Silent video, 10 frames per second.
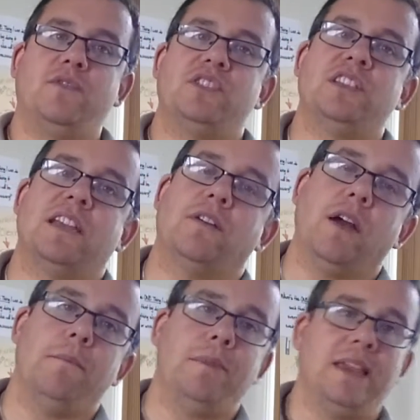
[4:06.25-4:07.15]
invoice discount
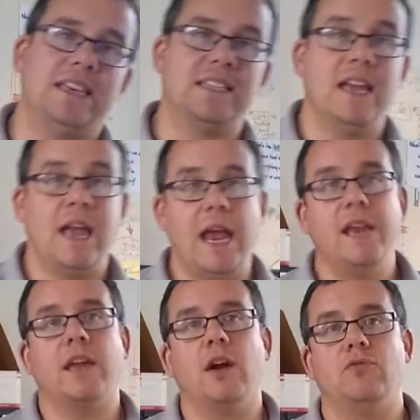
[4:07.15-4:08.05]
companies
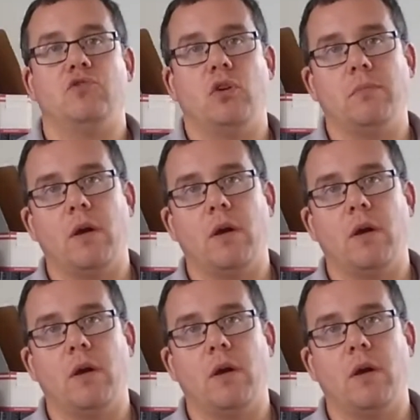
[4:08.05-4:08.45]
in the country on